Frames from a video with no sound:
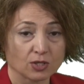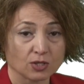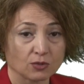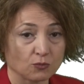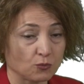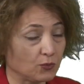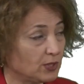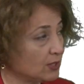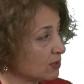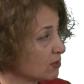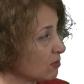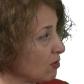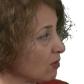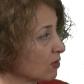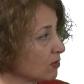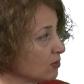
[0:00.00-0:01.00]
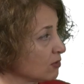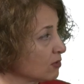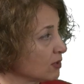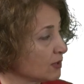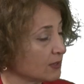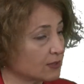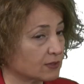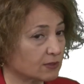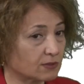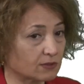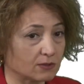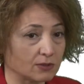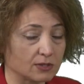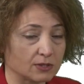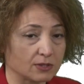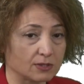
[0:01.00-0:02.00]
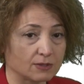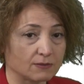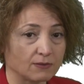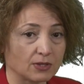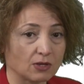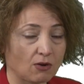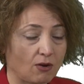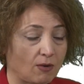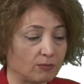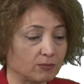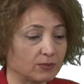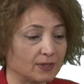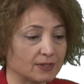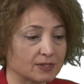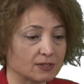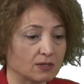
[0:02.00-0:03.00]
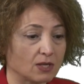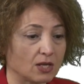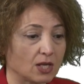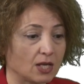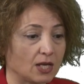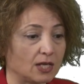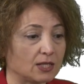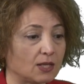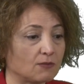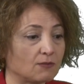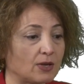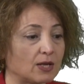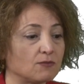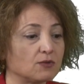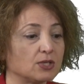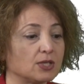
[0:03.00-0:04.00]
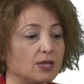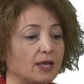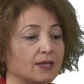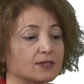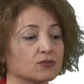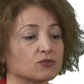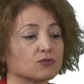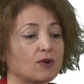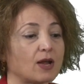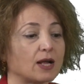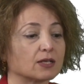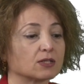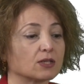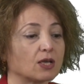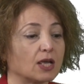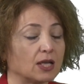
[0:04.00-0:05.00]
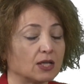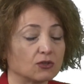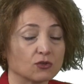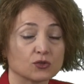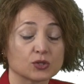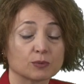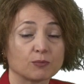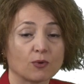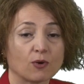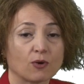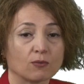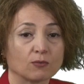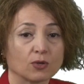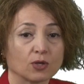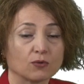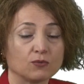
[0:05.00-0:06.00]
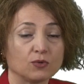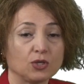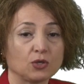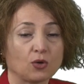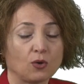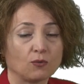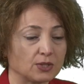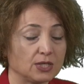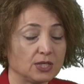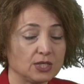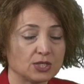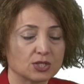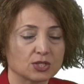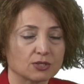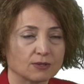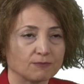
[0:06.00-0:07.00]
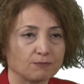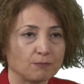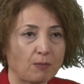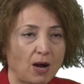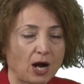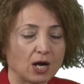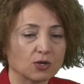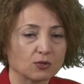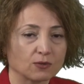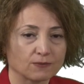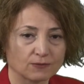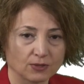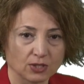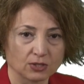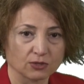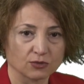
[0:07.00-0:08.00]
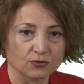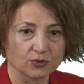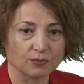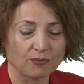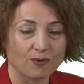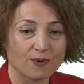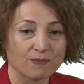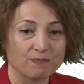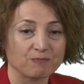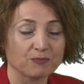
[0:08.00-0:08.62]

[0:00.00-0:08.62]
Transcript: wheat kernel is very complex, and then when we extract endosperm, we know each part of the endosperm,